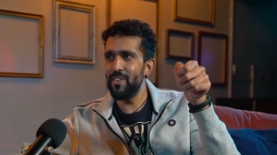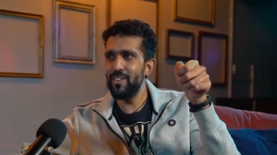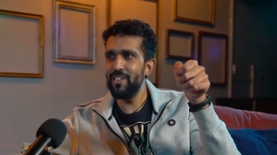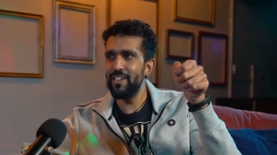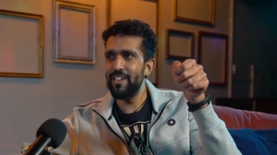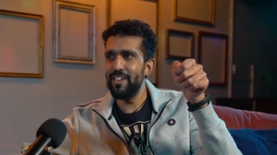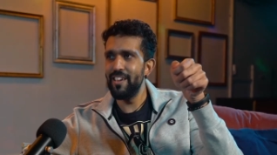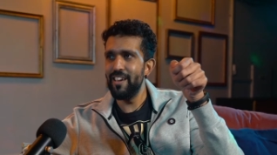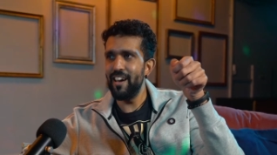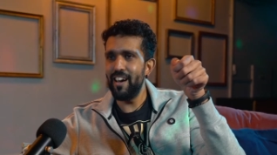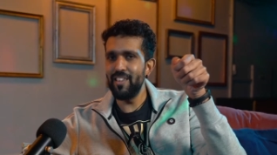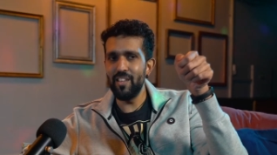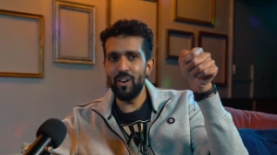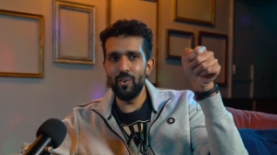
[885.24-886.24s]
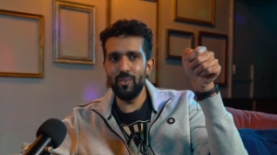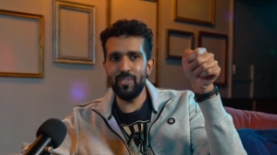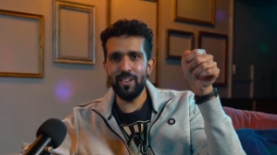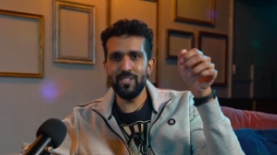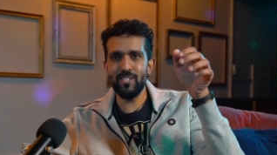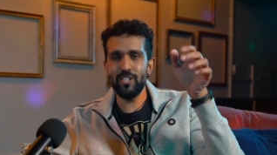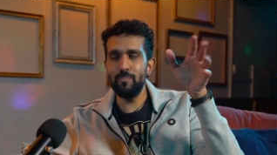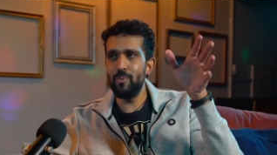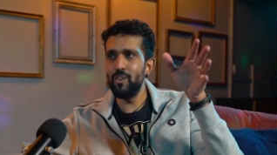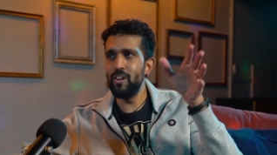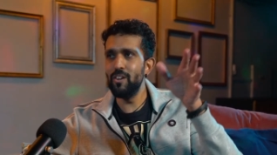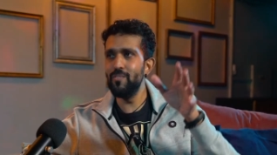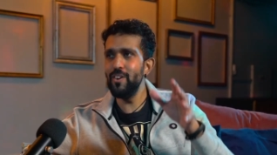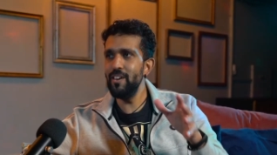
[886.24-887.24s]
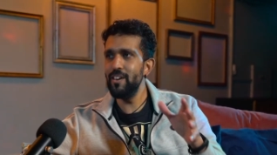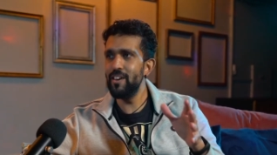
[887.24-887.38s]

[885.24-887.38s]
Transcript: in, and the whole thing just toppled over.